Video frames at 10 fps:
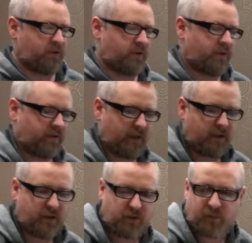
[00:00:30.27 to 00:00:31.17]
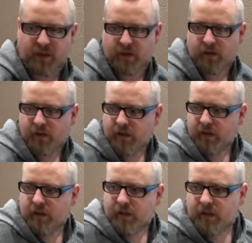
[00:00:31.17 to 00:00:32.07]
or essentially just bare
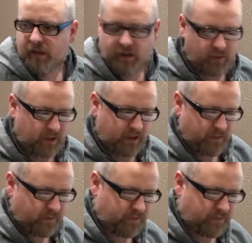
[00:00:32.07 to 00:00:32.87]
aluminium